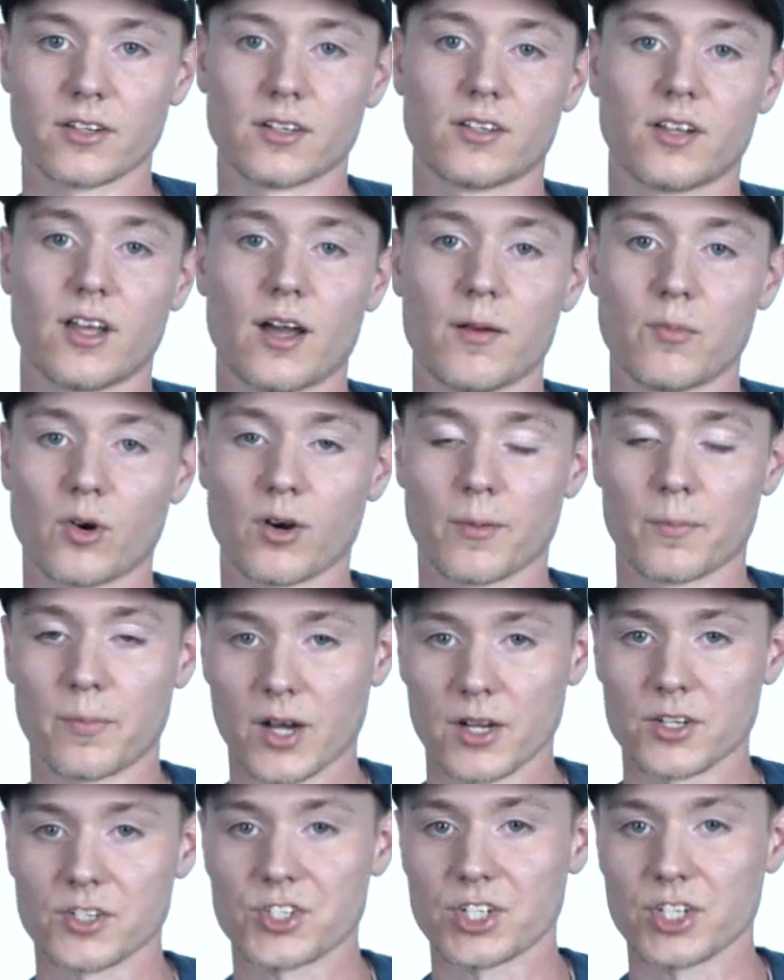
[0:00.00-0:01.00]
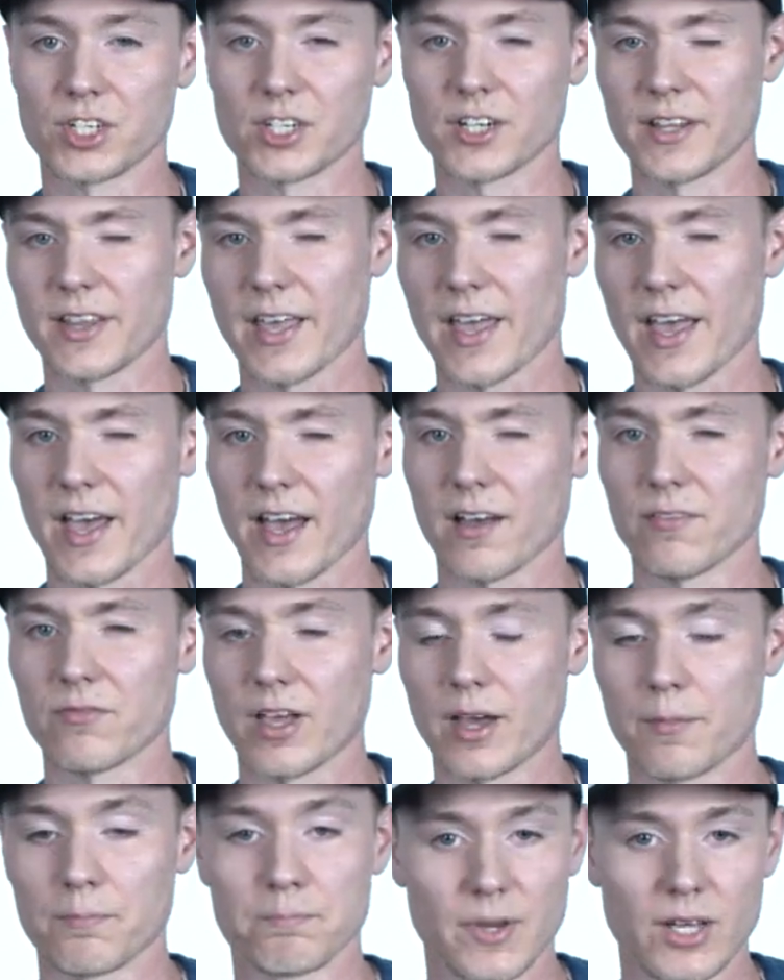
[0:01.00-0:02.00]
they're a lot more punchier, and they have
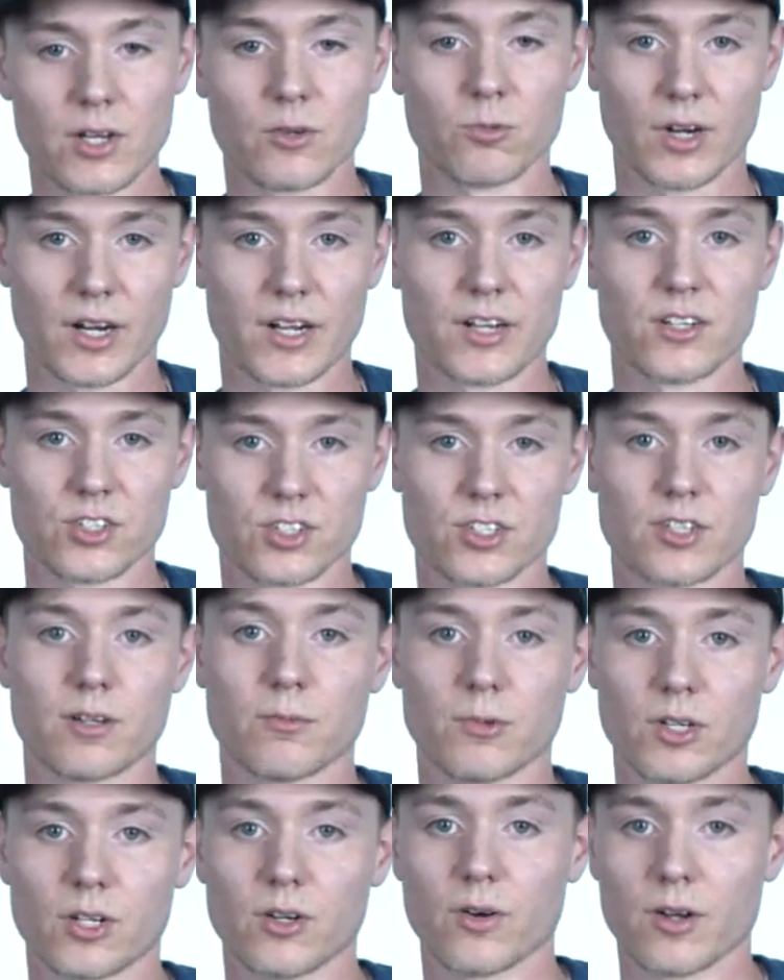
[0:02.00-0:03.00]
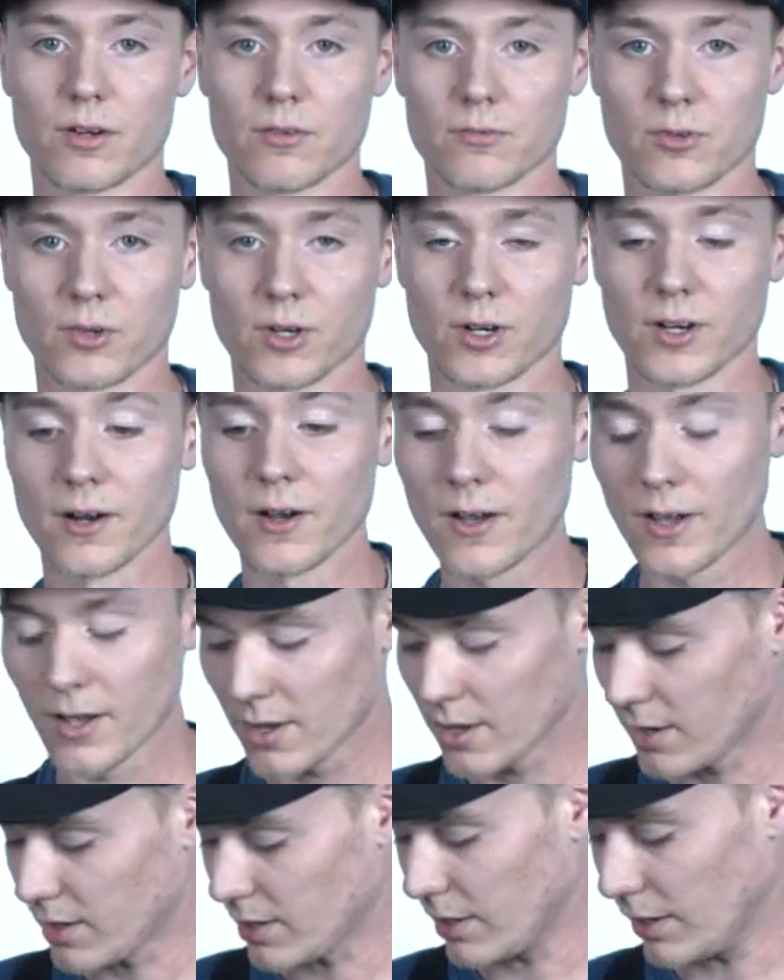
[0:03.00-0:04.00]
that mid-range that we're going for
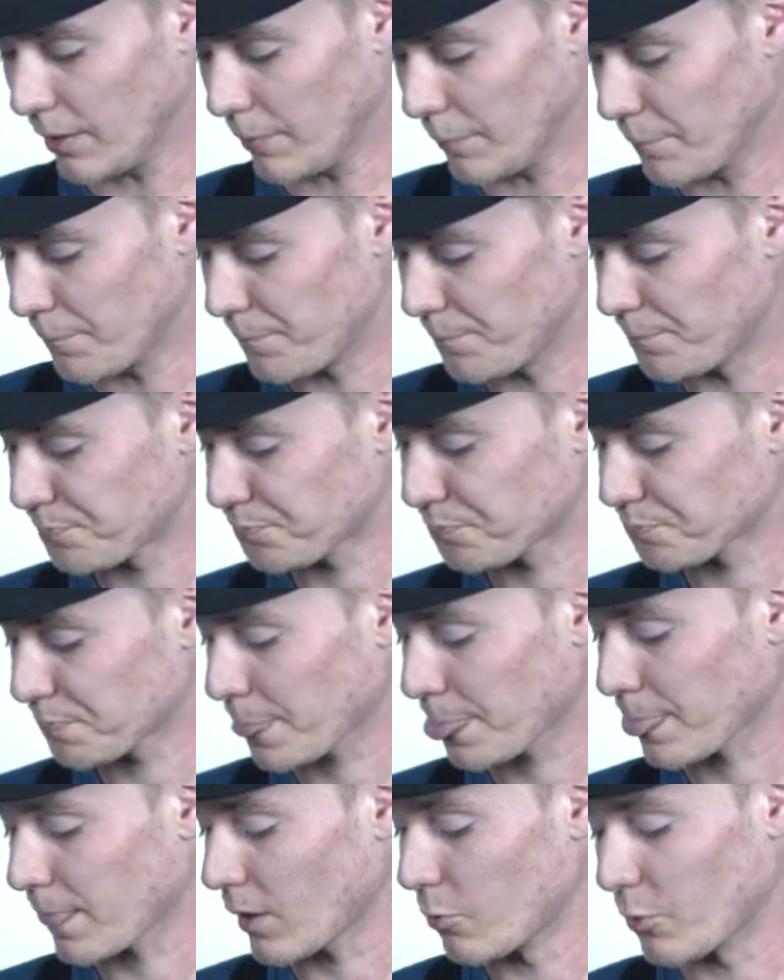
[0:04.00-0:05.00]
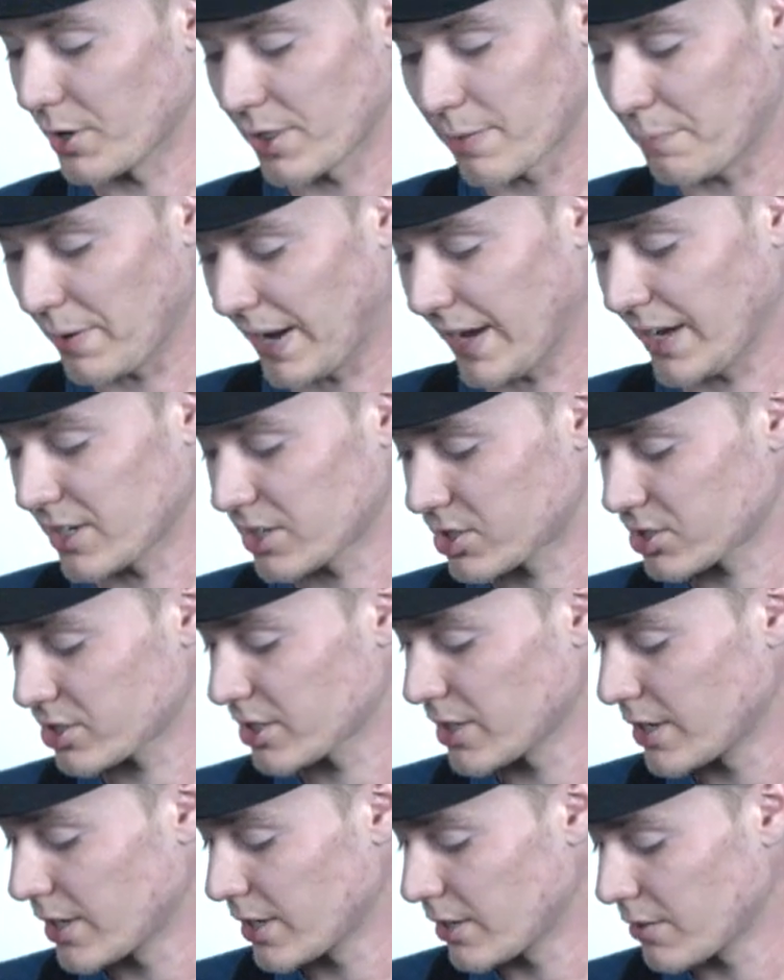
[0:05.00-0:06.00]
um, with bass.